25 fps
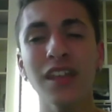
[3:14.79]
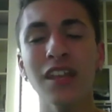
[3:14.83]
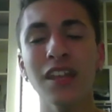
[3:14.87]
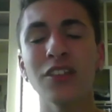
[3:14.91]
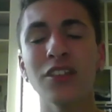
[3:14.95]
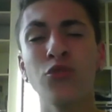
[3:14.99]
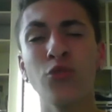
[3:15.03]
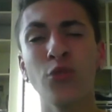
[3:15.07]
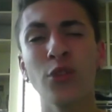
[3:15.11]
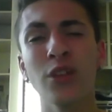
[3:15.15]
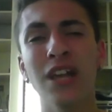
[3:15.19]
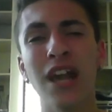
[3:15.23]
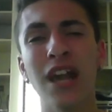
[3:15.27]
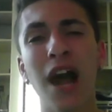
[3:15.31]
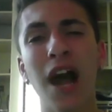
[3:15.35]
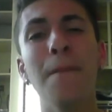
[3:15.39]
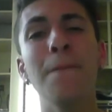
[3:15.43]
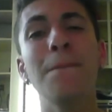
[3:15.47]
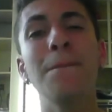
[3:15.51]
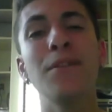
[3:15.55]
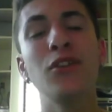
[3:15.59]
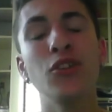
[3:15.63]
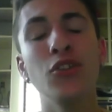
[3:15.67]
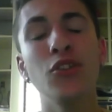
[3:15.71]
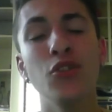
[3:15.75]
It's really
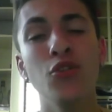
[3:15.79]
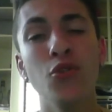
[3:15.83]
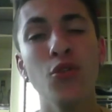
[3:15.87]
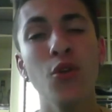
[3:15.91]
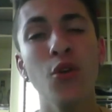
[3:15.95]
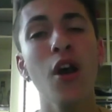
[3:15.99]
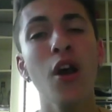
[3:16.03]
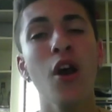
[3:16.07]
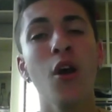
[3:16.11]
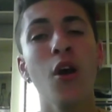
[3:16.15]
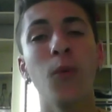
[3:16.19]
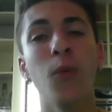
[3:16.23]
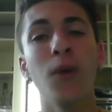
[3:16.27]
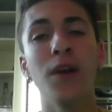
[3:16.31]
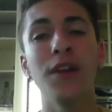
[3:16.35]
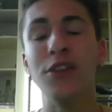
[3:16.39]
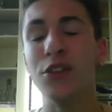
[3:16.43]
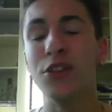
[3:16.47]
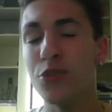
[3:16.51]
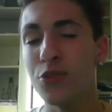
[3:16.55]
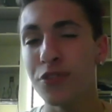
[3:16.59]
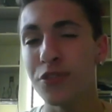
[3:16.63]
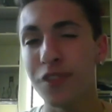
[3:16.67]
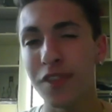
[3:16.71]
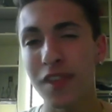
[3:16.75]
up to you what
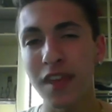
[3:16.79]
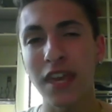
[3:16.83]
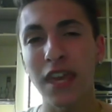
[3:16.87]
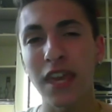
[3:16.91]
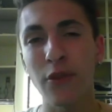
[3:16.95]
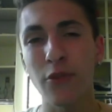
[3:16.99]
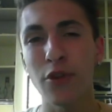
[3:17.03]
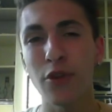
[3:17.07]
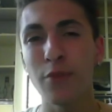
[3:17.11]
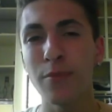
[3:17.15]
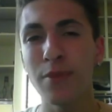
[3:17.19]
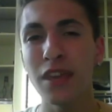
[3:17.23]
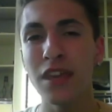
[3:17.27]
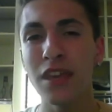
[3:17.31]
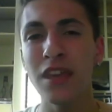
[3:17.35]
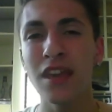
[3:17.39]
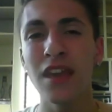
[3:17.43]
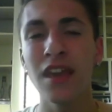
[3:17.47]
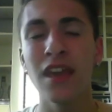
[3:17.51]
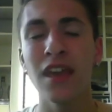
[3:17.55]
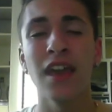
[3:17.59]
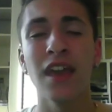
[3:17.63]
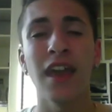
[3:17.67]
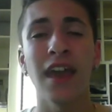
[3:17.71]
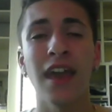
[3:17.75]
you think it would
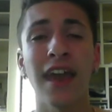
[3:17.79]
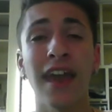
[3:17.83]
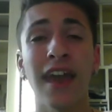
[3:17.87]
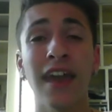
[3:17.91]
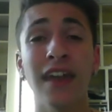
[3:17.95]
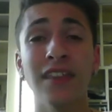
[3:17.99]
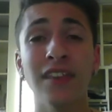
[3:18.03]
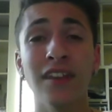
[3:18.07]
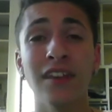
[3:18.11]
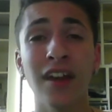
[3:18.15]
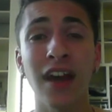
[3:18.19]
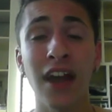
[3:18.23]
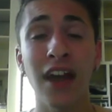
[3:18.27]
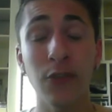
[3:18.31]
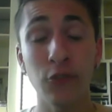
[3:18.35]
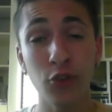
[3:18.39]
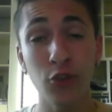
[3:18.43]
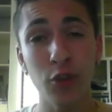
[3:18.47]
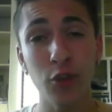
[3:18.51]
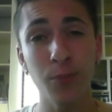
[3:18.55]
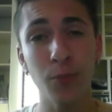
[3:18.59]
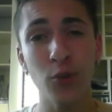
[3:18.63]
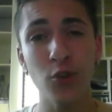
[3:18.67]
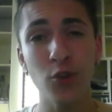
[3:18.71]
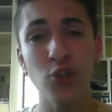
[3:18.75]
be. And I'd
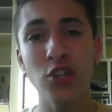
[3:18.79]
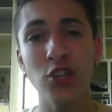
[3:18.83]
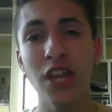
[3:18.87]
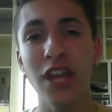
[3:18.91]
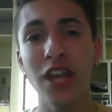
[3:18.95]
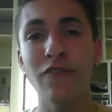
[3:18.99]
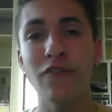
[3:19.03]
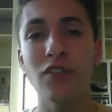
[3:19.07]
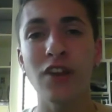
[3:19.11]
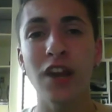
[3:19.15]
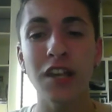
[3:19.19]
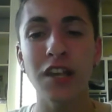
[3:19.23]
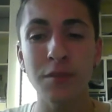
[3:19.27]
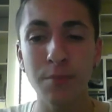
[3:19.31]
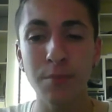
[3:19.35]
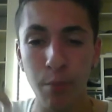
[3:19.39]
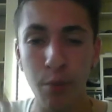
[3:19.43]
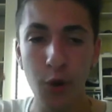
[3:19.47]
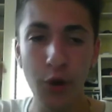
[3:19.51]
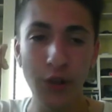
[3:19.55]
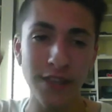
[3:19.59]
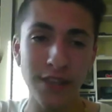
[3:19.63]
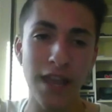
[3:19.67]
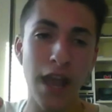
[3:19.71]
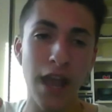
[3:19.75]
really appreciate if you guys
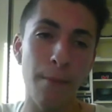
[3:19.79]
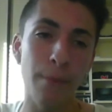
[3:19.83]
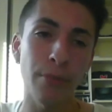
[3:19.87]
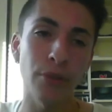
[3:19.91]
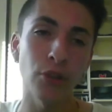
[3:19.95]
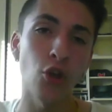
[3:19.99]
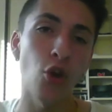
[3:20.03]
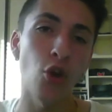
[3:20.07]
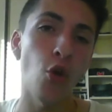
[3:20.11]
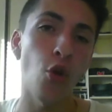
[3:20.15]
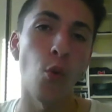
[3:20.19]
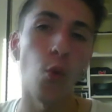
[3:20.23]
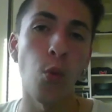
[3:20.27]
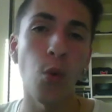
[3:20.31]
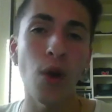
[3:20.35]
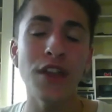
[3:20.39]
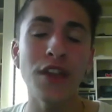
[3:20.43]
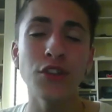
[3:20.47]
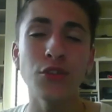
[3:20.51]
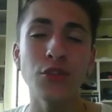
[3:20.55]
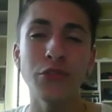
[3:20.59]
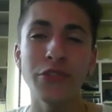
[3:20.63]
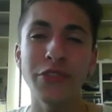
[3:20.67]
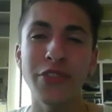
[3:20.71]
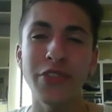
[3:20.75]
put down below
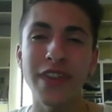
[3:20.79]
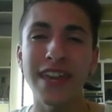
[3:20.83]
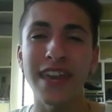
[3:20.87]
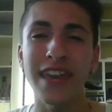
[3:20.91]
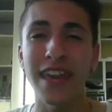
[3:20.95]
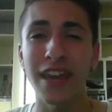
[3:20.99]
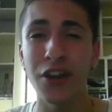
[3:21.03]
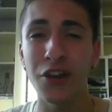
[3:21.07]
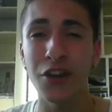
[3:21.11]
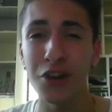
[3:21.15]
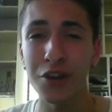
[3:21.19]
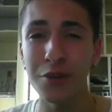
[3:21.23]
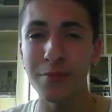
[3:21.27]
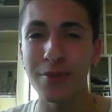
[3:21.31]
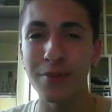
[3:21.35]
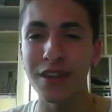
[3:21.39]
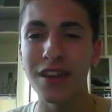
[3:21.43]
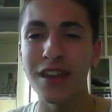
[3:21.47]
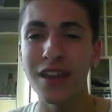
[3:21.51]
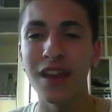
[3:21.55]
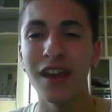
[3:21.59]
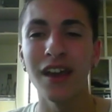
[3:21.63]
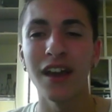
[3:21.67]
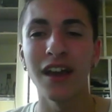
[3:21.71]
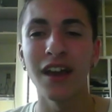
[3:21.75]
what you think it could
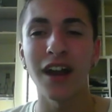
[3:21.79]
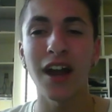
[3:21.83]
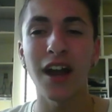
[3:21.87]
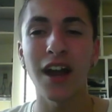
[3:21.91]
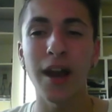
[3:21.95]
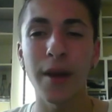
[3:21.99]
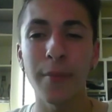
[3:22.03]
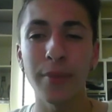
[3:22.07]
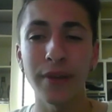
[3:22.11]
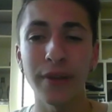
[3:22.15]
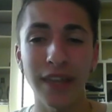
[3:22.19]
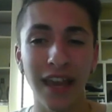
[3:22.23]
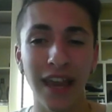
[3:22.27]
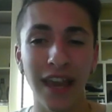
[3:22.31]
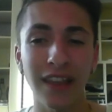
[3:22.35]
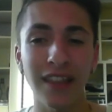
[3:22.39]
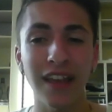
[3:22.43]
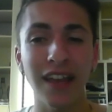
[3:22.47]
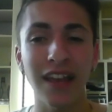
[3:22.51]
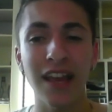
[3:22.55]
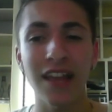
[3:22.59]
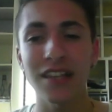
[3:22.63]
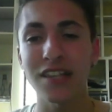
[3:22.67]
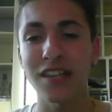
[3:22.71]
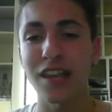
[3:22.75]
be. But yeah,
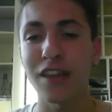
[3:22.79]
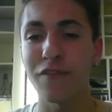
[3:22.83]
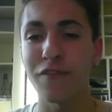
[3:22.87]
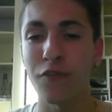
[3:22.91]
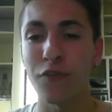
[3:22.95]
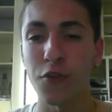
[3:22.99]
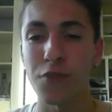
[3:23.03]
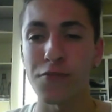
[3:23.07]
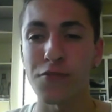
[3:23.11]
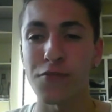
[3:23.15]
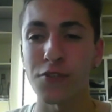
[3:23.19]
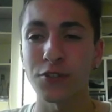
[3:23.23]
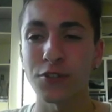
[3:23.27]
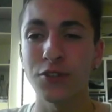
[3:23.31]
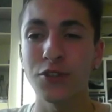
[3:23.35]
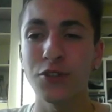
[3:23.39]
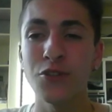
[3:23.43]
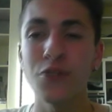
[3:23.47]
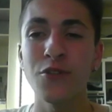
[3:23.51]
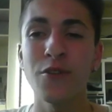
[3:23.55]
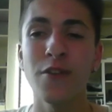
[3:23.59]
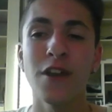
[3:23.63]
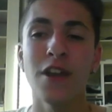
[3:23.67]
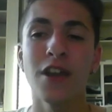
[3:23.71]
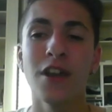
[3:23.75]
like I said,
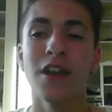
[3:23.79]
4-4-2.